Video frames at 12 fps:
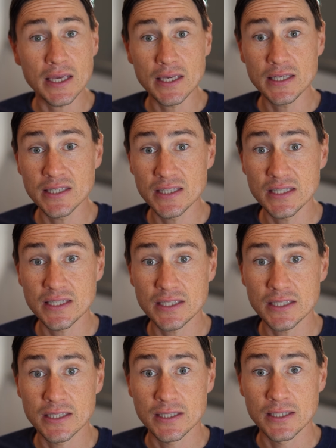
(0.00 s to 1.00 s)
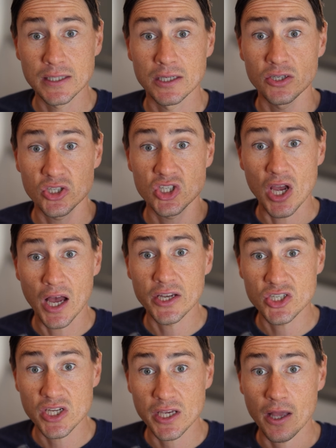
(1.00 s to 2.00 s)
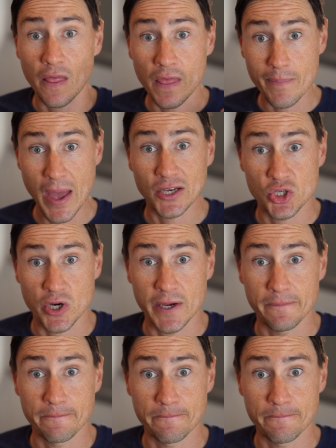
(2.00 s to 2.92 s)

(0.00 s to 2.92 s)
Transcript: is charging the battery.